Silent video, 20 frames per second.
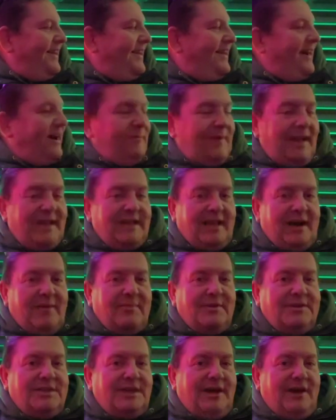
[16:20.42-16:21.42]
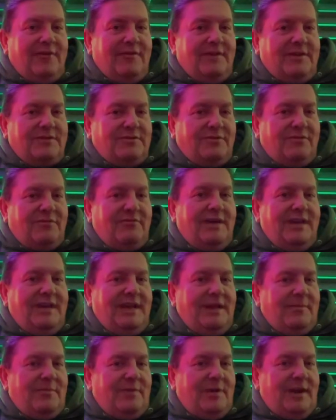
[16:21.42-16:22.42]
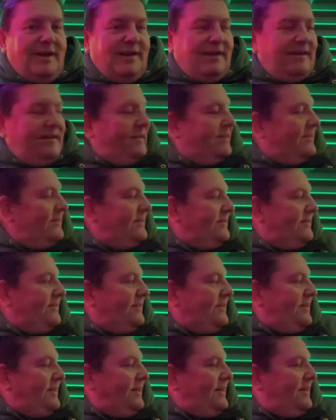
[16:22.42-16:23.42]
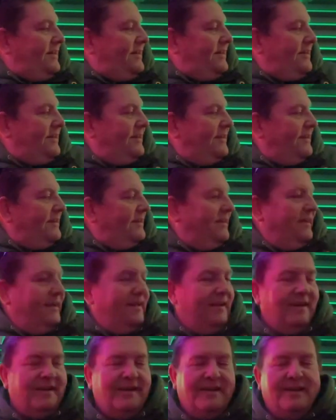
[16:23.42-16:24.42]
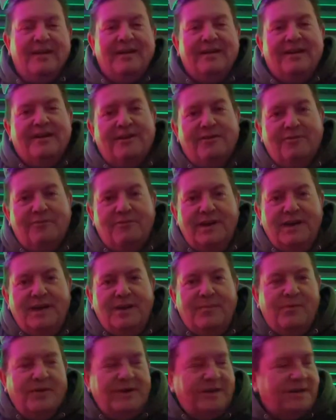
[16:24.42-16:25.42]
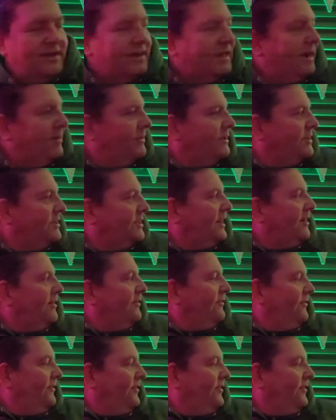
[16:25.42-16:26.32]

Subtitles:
I made that myself. That was a 3D print. Yeah, I 3D printed that myself.